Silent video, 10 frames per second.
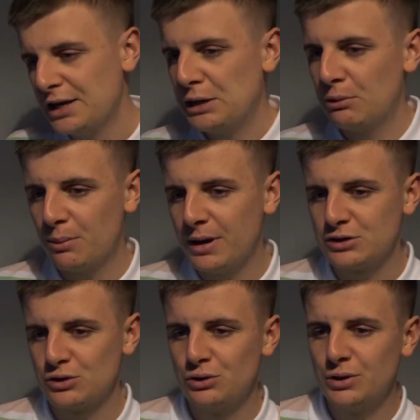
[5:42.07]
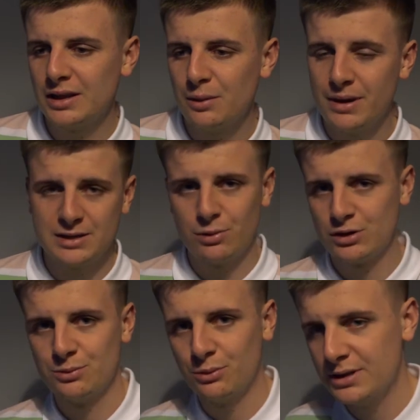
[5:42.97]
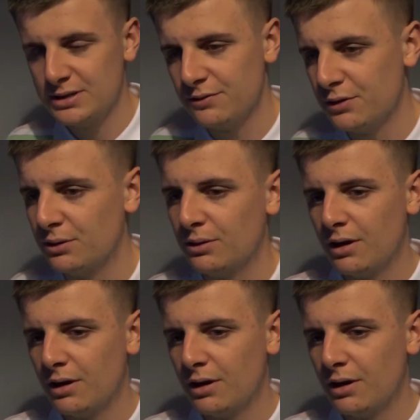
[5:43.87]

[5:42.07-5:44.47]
you want to make sure you get the best possible interview